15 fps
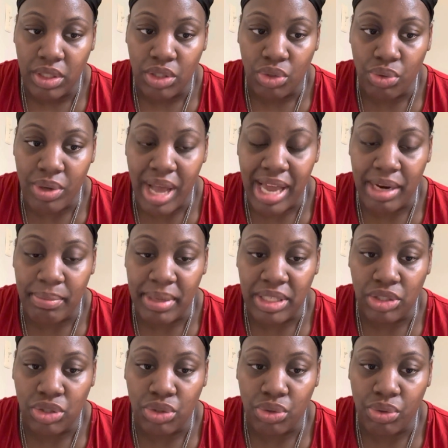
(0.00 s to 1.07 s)
you got to make
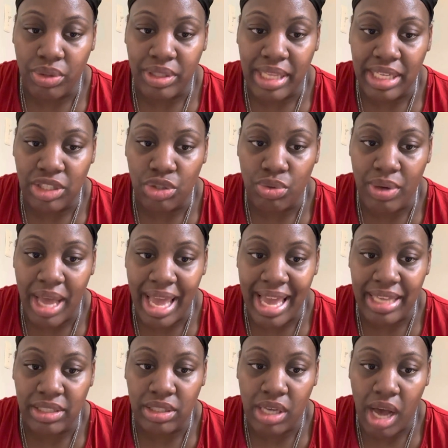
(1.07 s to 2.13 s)
sure that you
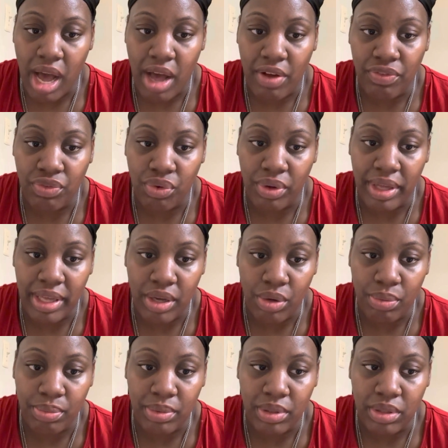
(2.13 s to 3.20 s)
ask God for
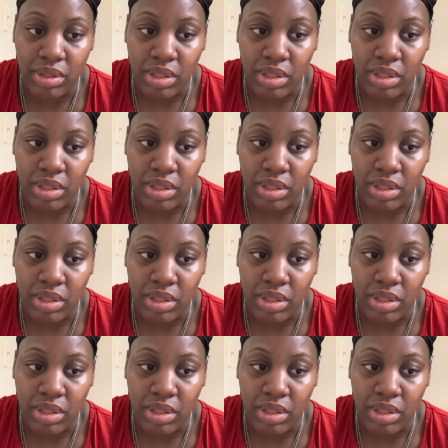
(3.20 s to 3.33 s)
help.